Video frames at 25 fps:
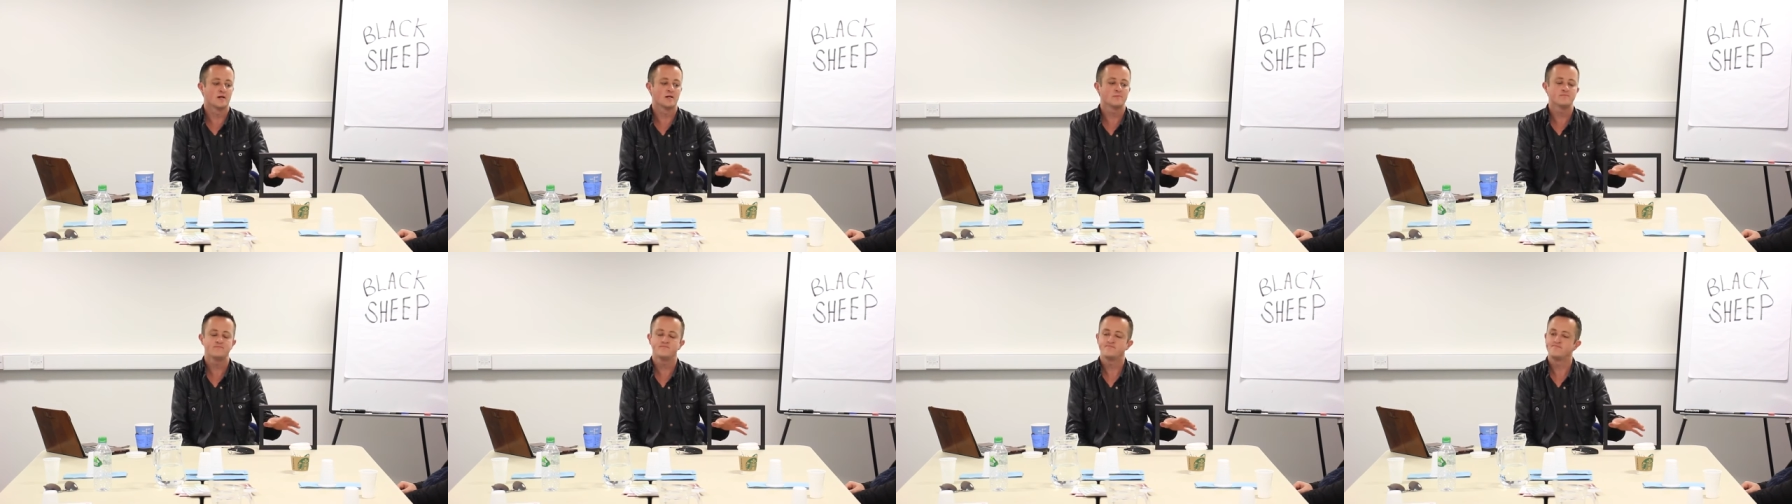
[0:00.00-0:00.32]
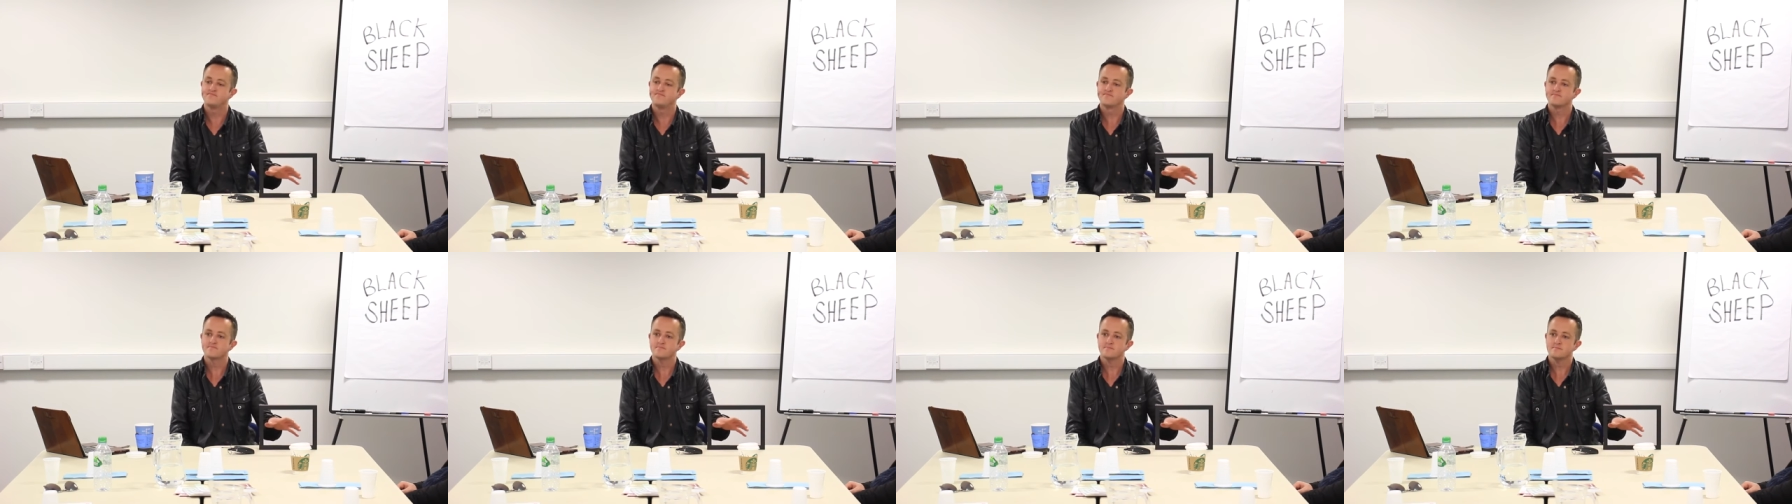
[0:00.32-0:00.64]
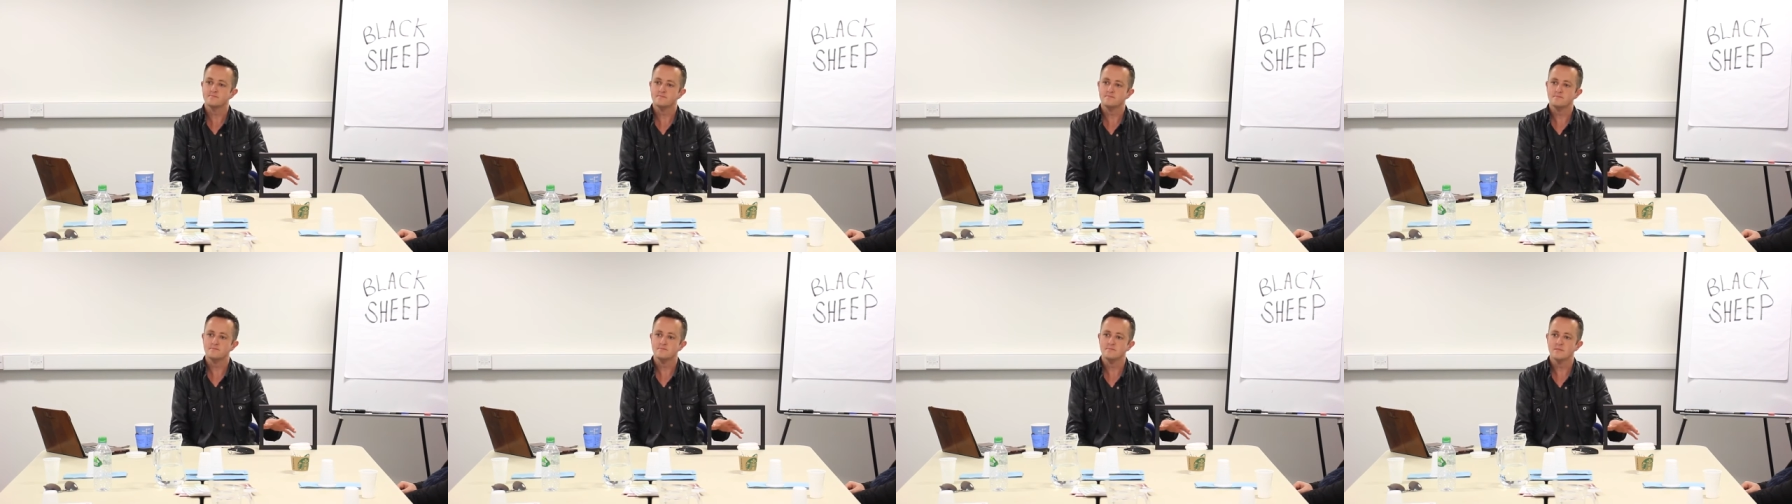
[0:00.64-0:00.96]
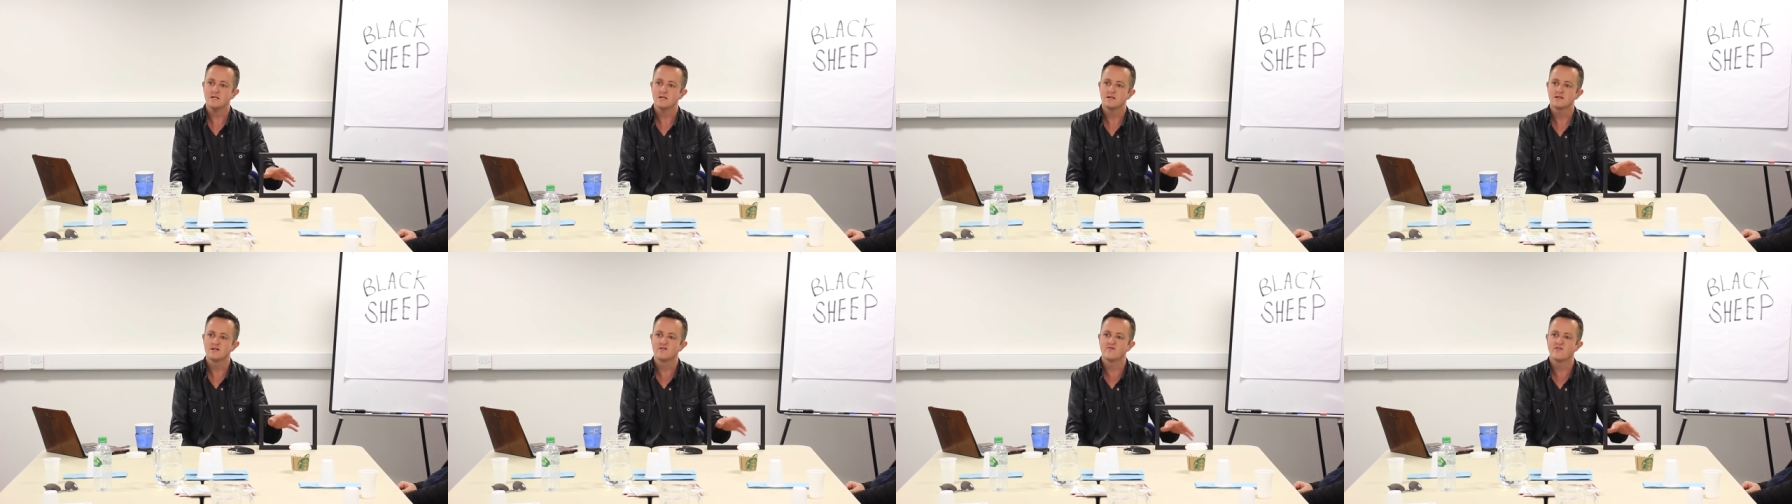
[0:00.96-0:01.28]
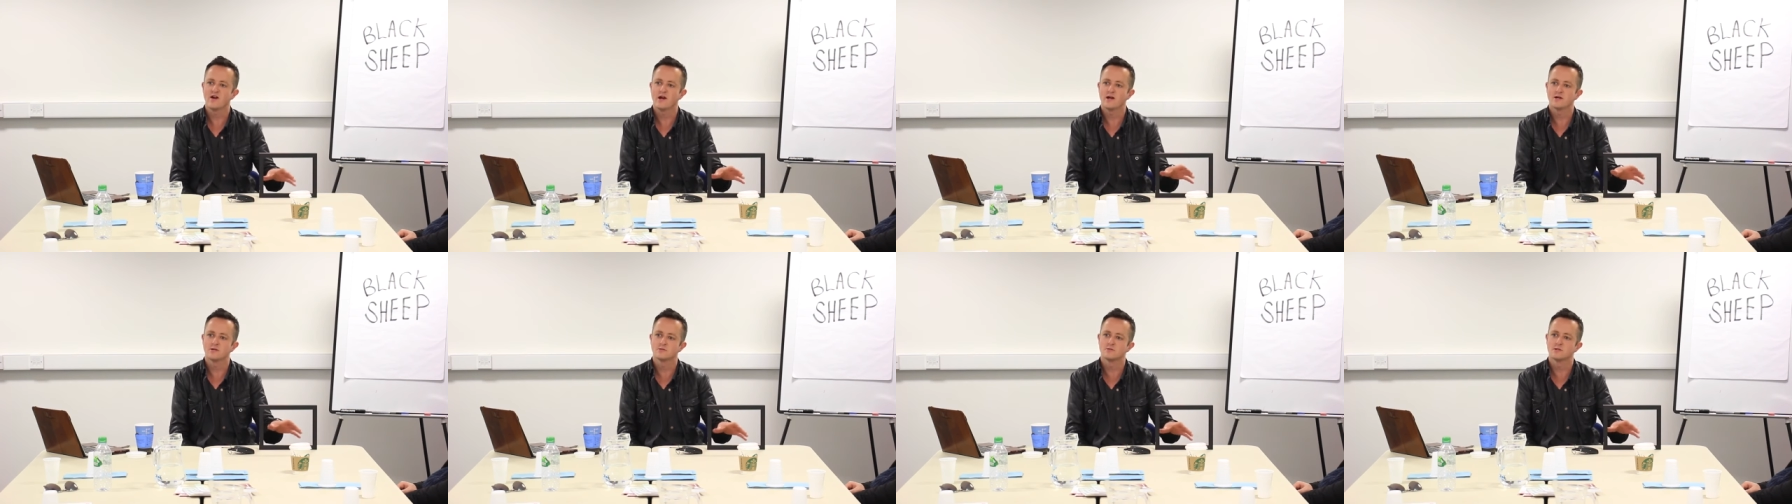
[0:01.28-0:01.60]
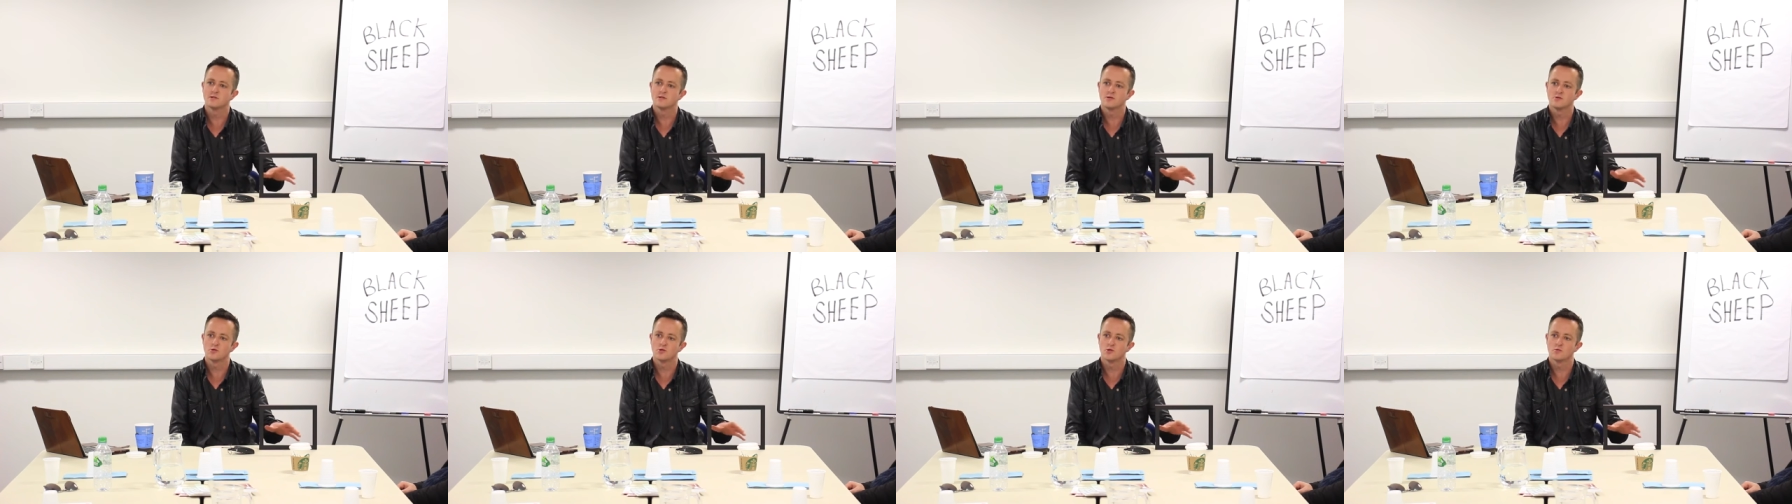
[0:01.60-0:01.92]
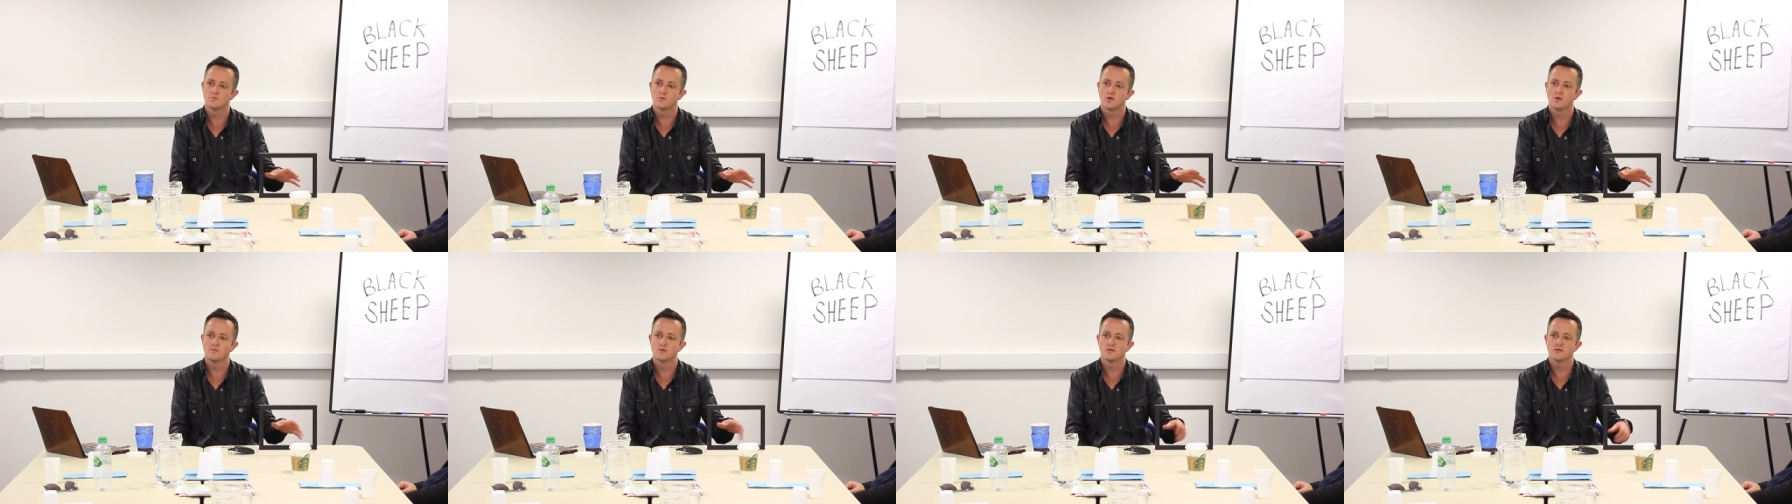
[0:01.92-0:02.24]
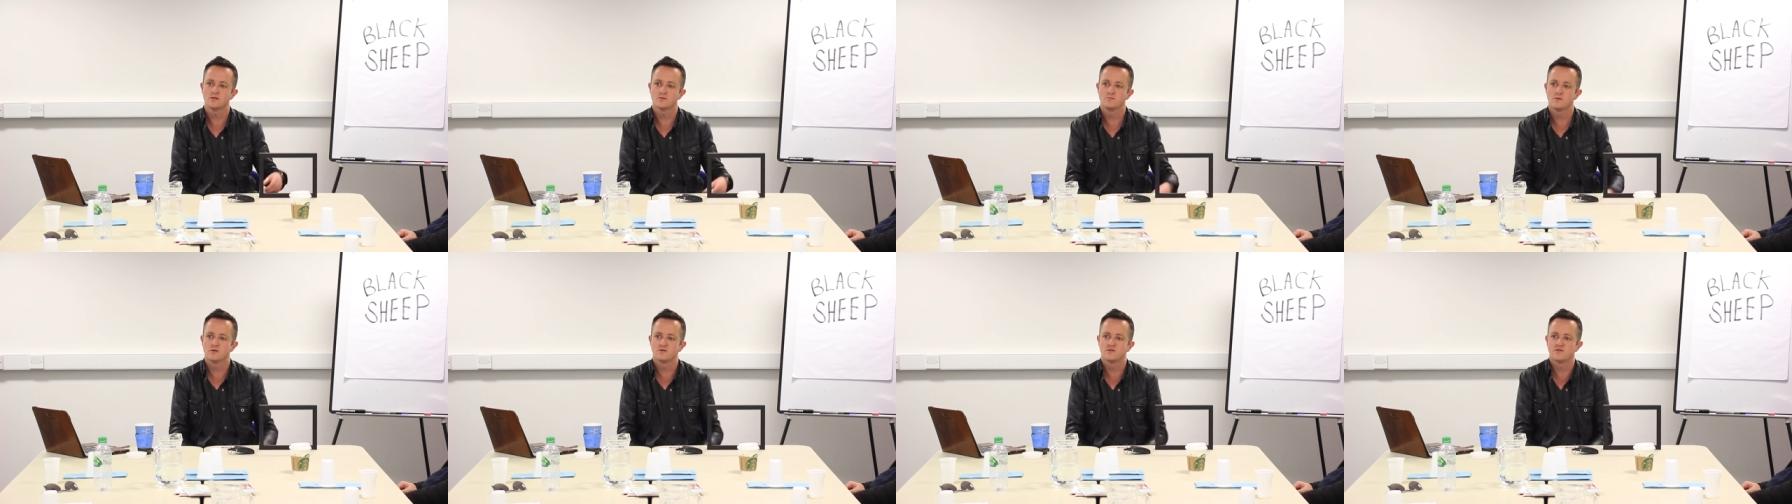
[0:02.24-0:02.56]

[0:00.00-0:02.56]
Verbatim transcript: men leave angry YouTube comments.